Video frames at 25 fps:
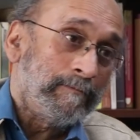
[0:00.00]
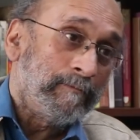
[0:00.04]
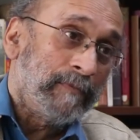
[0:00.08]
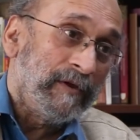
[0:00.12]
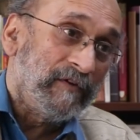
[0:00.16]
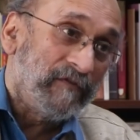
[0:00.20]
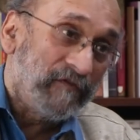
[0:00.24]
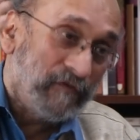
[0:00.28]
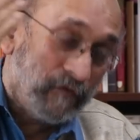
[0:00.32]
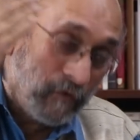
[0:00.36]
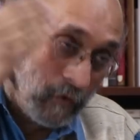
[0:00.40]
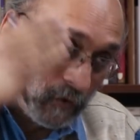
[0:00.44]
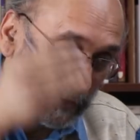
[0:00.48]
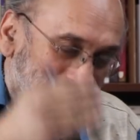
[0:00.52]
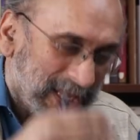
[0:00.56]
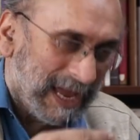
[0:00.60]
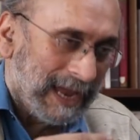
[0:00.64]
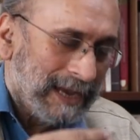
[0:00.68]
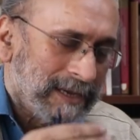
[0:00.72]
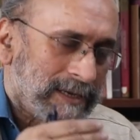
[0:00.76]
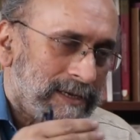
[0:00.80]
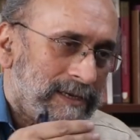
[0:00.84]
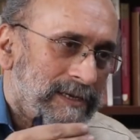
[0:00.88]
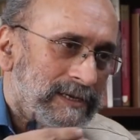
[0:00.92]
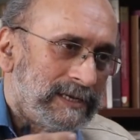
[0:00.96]
before
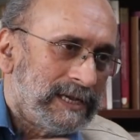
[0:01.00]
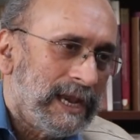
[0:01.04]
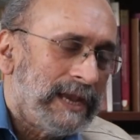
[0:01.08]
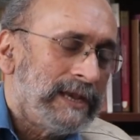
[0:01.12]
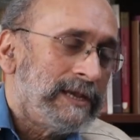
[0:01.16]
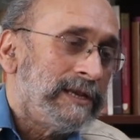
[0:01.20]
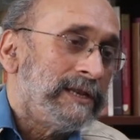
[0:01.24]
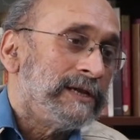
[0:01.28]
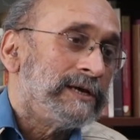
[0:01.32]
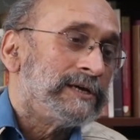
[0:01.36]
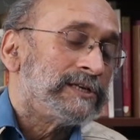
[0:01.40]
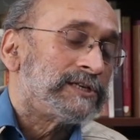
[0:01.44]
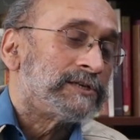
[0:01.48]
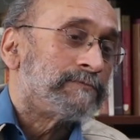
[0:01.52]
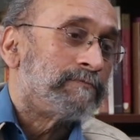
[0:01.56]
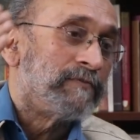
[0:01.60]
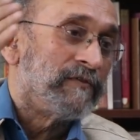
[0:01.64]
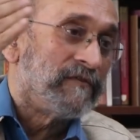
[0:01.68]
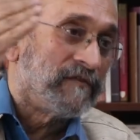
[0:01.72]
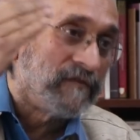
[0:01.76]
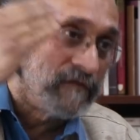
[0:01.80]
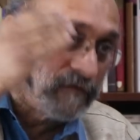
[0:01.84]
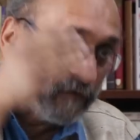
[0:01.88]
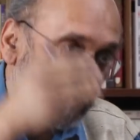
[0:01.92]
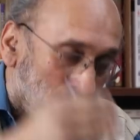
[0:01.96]
that 10 years
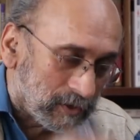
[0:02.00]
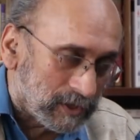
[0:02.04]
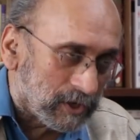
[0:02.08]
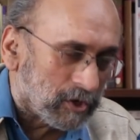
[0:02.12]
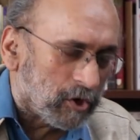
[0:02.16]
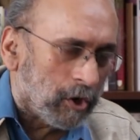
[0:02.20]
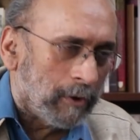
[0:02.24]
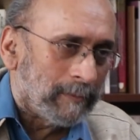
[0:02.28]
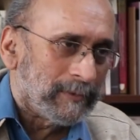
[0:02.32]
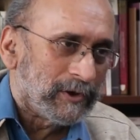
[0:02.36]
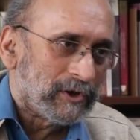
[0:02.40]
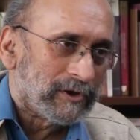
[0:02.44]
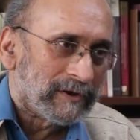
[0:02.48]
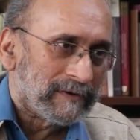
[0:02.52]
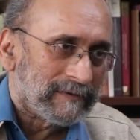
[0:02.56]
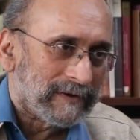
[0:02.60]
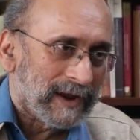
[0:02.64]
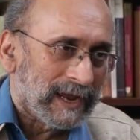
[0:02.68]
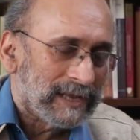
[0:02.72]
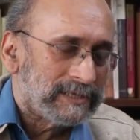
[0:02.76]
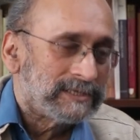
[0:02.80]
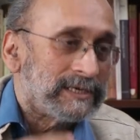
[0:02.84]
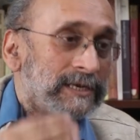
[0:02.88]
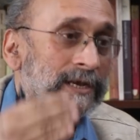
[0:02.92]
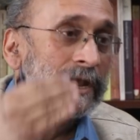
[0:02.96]
before the communal
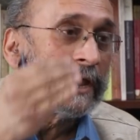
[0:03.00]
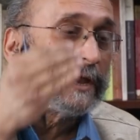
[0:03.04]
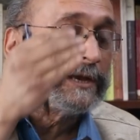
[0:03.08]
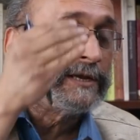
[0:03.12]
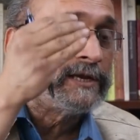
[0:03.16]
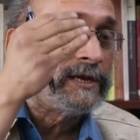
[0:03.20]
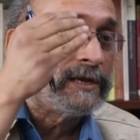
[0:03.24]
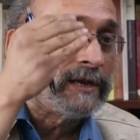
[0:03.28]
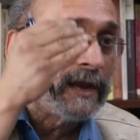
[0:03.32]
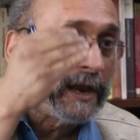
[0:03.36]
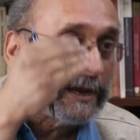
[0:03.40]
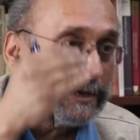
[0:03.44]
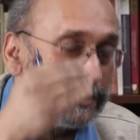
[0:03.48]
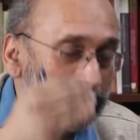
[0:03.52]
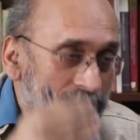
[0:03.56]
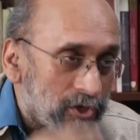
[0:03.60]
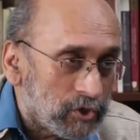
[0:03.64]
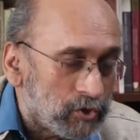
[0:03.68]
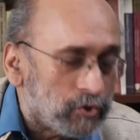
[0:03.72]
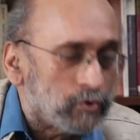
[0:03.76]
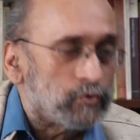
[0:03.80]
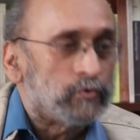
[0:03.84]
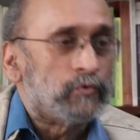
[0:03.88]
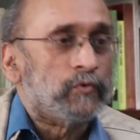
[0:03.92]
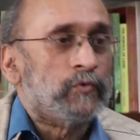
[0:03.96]
riots, in
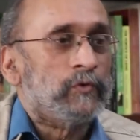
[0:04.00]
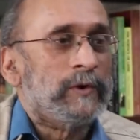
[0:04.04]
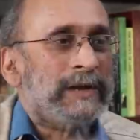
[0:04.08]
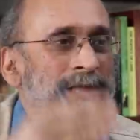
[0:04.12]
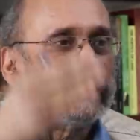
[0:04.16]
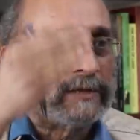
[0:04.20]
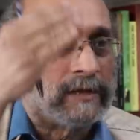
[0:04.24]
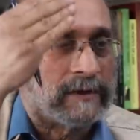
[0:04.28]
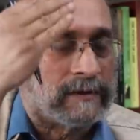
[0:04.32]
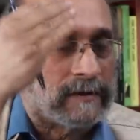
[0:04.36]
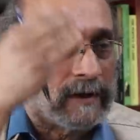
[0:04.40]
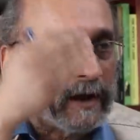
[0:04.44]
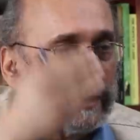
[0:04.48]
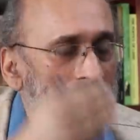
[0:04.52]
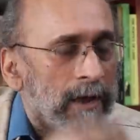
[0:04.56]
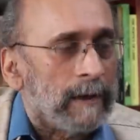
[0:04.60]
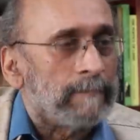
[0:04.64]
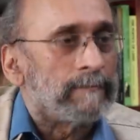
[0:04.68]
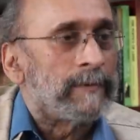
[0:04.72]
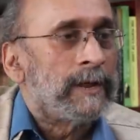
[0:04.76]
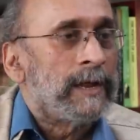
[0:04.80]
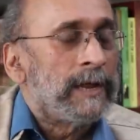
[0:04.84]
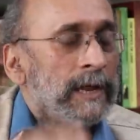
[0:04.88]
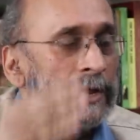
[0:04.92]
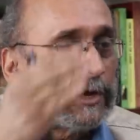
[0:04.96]
1992, in the run
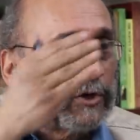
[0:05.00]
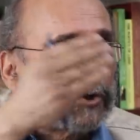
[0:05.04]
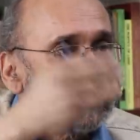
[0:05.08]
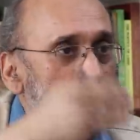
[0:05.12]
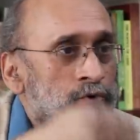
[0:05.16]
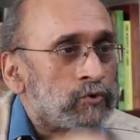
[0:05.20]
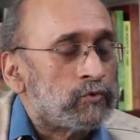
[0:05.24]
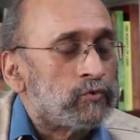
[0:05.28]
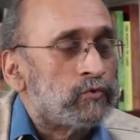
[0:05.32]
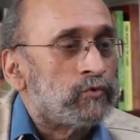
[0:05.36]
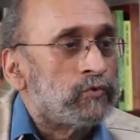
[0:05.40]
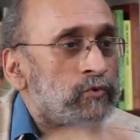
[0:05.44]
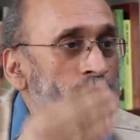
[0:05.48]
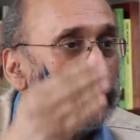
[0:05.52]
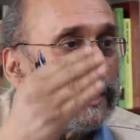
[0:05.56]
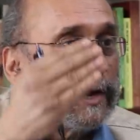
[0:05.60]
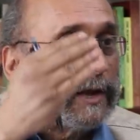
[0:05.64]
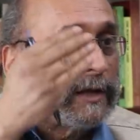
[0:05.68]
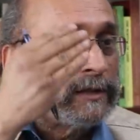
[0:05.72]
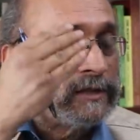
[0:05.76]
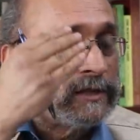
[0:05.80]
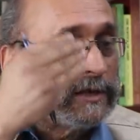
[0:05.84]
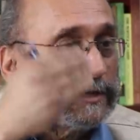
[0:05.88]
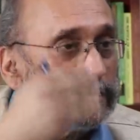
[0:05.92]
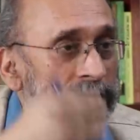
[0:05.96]
up to
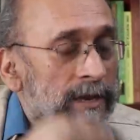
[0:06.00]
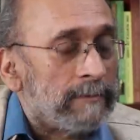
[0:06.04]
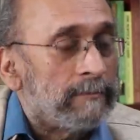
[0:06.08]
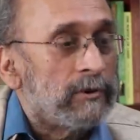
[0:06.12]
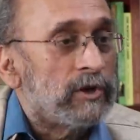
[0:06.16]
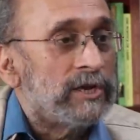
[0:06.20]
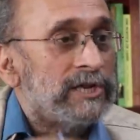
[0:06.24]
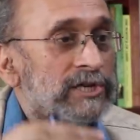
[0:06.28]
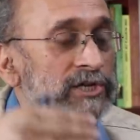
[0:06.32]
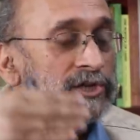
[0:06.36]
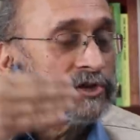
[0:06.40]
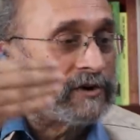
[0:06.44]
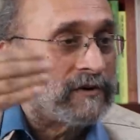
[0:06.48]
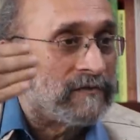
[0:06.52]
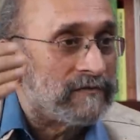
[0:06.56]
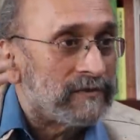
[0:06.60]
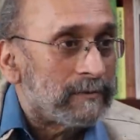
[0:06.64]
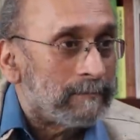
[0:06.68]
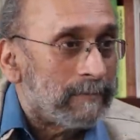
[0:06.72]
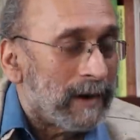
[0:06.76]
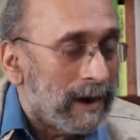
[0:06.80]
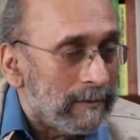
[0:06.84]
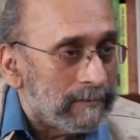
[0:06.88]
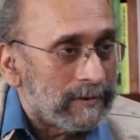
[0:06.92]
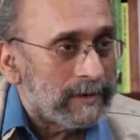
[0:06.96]
the demolition of
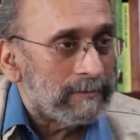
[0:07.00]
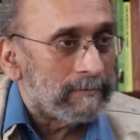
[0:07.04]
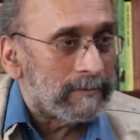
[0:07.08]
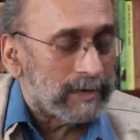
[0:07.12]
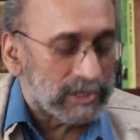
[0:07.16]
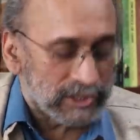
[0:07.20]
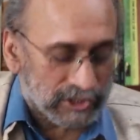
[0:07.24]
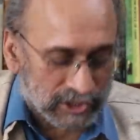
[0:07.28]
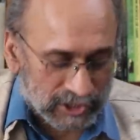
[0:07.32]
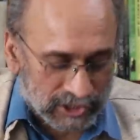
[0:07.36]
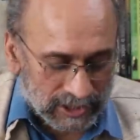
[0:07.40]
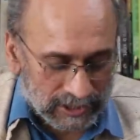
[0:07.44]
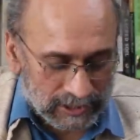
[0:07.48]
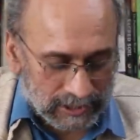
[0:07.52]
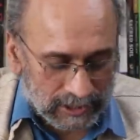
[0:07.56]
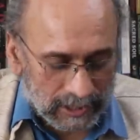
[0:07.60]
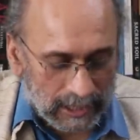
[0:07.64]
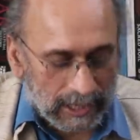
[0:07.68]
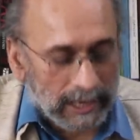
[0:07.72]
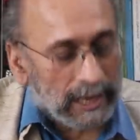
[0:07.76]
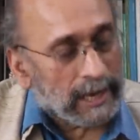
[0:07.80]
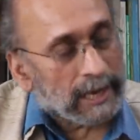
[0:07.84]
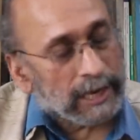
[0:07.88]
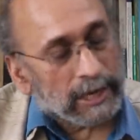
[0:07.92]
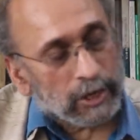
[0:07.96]
the Babri Masjid,
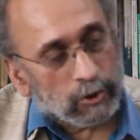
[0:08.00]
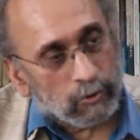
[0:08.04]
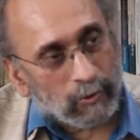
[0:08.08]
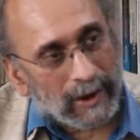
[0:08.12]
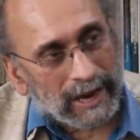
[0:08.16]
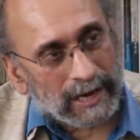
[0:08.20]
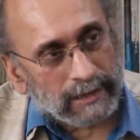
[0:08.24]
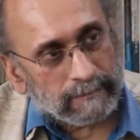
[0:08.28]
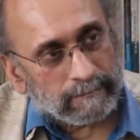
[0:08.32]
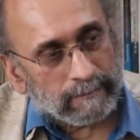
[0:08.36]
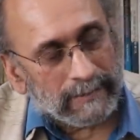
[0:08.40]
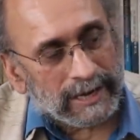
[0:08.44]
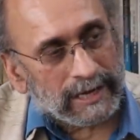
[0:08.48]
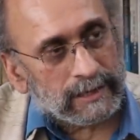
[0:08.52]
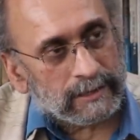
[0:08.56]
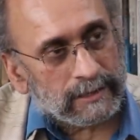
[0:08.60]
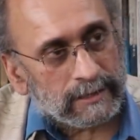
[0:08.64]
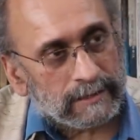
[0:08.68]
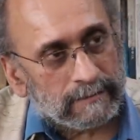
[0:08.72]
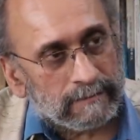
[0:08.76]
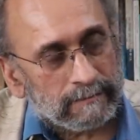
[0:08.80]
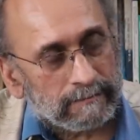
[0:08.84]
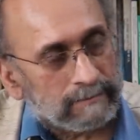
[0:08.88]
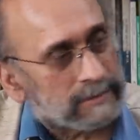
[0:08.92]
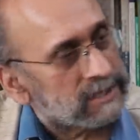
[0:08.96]
you had met
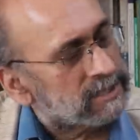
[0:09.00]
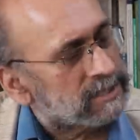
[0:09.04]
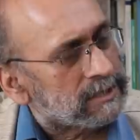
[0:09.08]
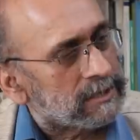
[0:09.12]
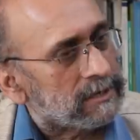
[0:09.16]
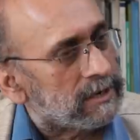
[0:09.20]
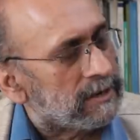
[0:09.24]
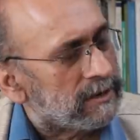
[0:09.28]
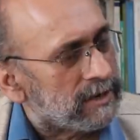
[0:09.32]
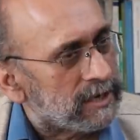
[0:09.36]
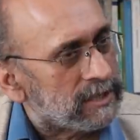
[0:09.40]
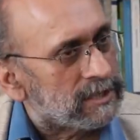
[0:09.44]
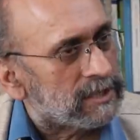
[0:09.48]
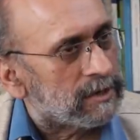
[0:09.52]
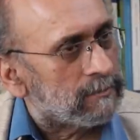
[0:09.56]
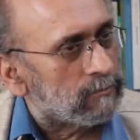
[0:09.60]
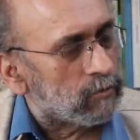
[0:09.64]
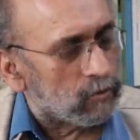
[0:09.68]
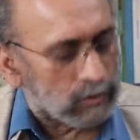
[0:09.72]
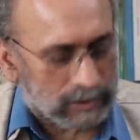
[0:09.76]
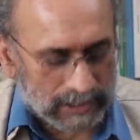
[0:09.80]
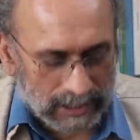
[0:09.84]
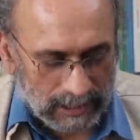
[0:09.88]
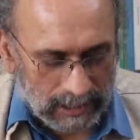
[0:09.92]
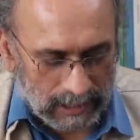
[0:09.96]
Mr. Narendra
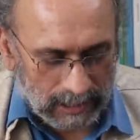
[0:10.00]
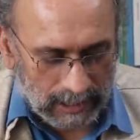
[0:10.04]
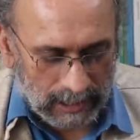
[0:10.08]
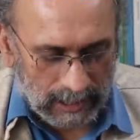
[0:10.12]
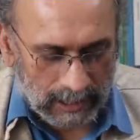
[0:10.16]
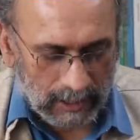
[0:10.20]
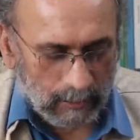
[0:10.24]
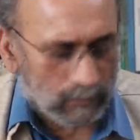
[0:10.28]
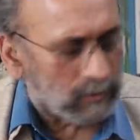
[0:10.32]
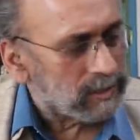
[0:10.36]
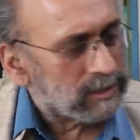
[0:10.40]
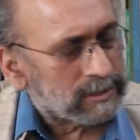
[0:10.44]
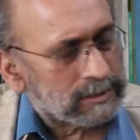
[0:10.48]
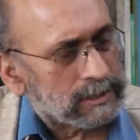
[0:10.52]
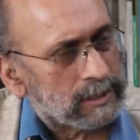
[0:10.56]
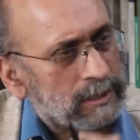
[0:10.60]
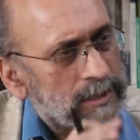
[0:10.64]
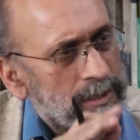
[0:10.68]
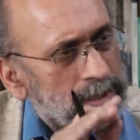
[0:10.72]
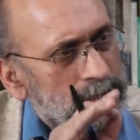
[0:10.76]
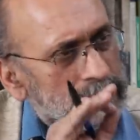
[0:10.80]
Modi. He was